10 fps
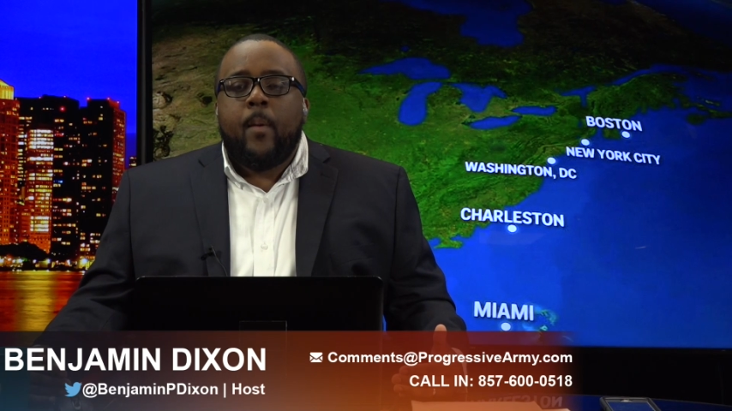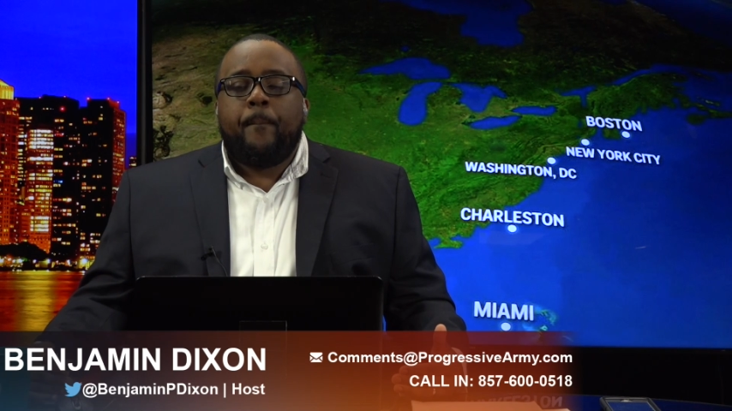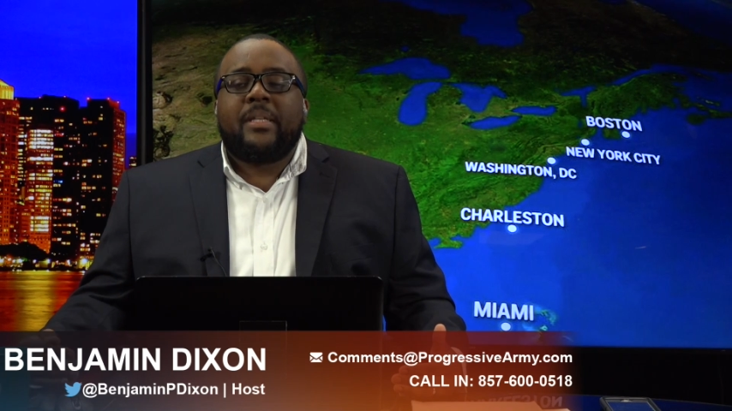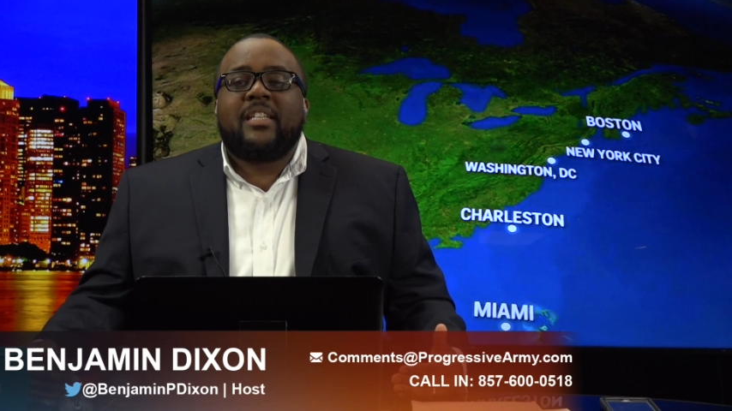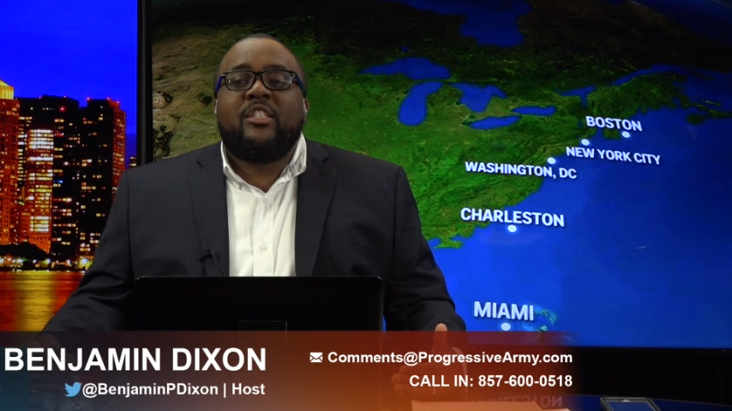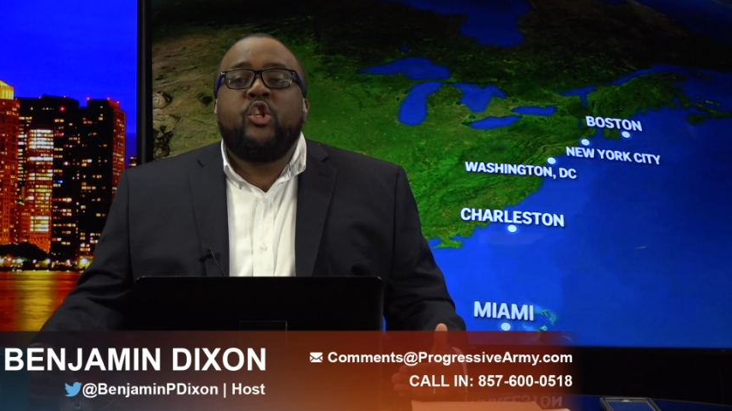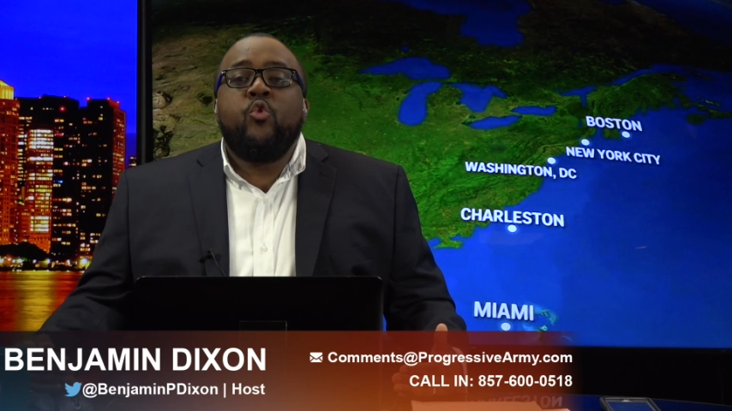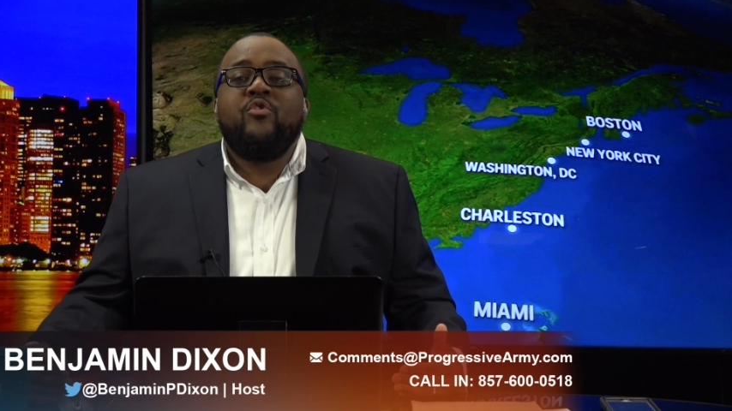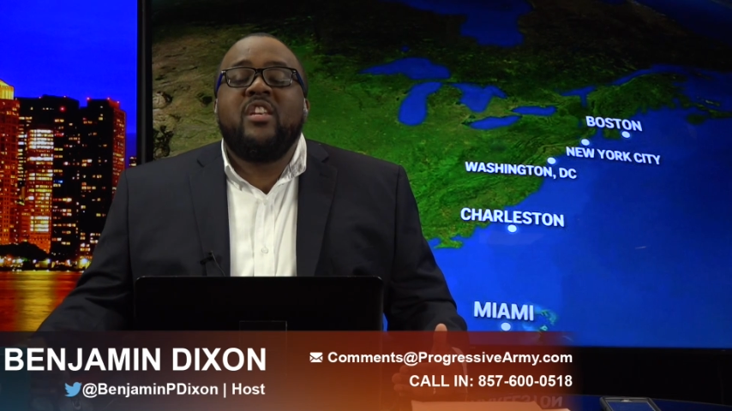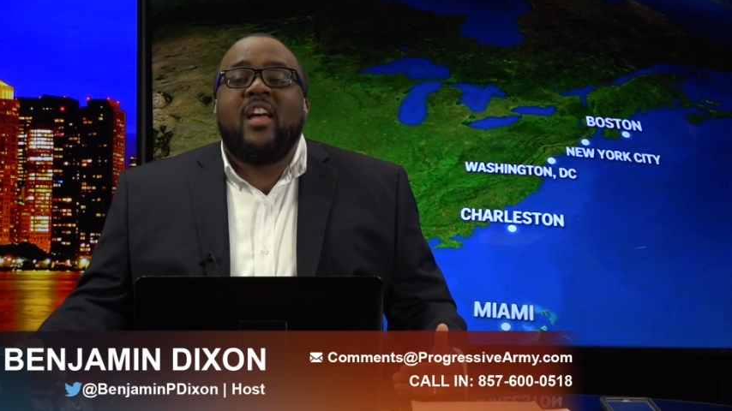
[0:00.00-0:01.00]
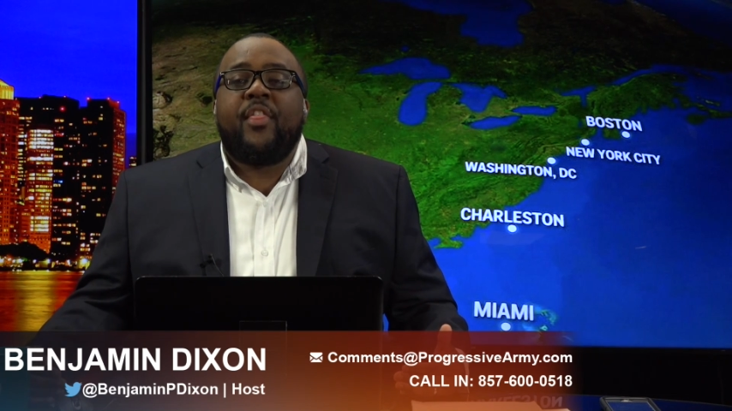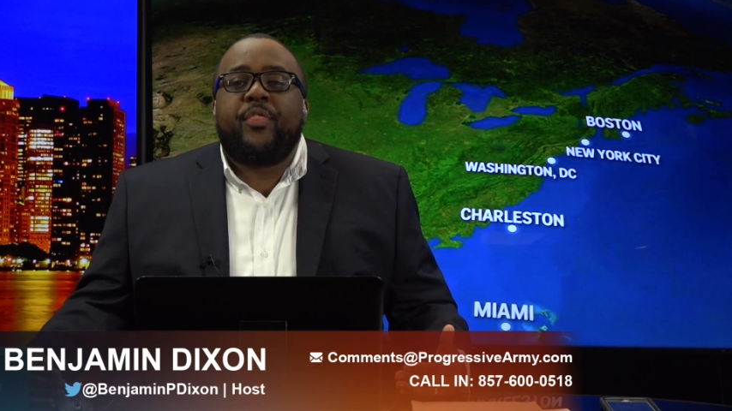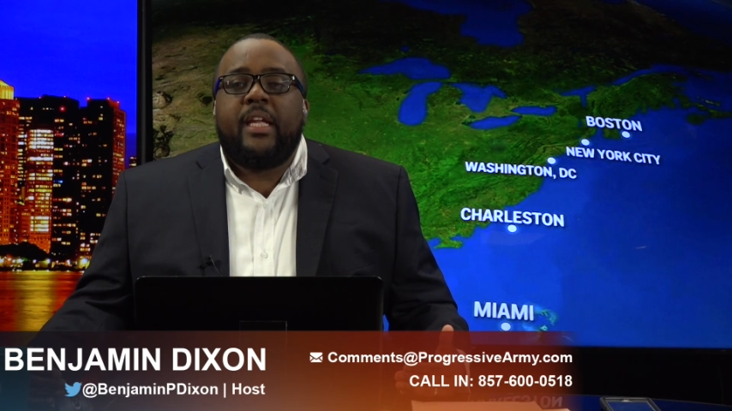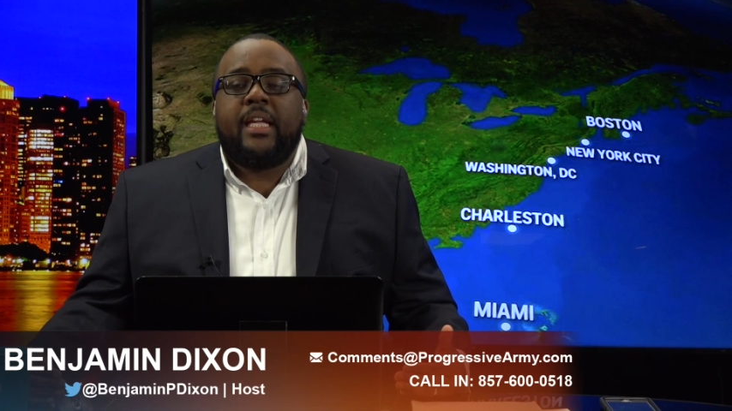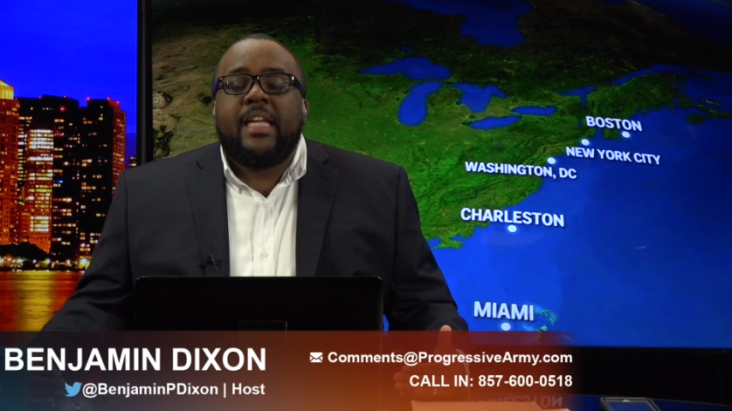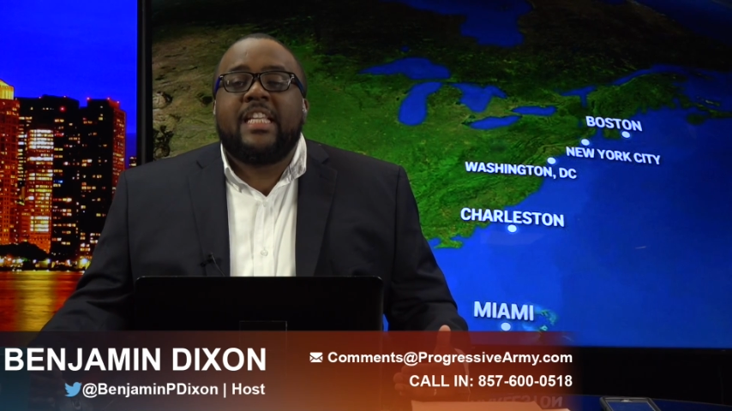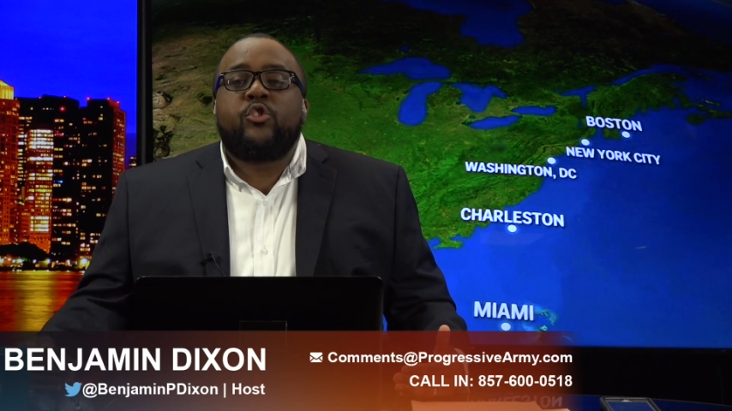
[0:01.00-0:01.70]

But to do nothing is